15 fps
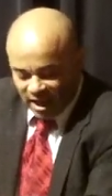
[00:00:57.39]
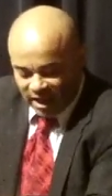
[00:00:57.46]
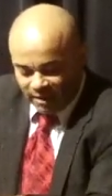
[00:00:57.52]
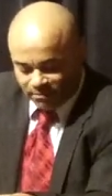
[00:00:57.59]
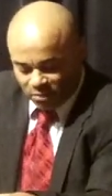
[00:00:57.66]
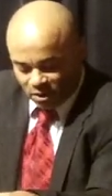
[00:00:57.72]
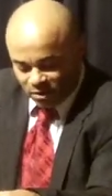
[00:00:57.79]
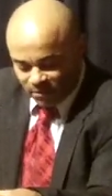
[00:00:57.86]

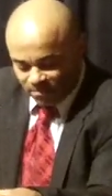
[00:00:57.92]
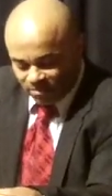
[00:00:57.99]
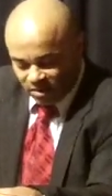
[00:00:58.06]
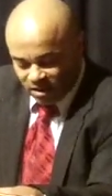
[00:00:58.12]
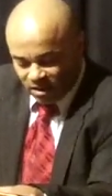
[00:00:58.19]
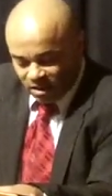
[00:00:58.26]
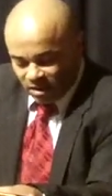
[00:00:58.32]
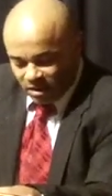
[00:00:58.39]
handbook.
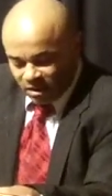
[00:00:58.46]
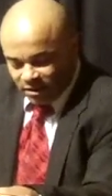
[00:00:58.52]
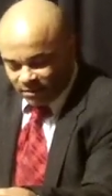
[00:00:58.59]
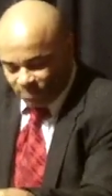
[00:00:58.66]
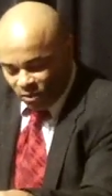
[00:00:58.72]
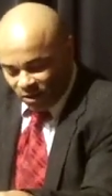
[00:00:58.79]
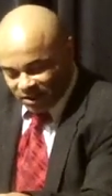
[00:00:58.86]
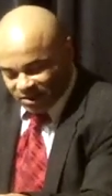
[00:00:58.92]
The
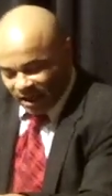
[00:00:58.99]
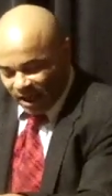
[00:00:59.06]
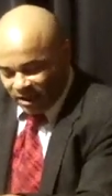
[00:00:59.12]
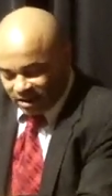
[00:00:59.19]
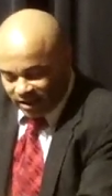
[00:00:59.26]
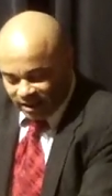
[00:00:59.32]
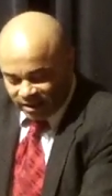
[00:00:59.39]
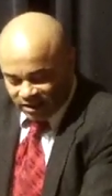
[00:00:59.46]
boys had
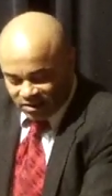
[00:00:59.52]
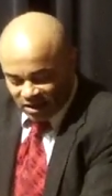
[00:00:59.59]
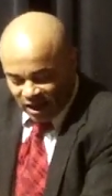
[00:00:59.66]
cleaning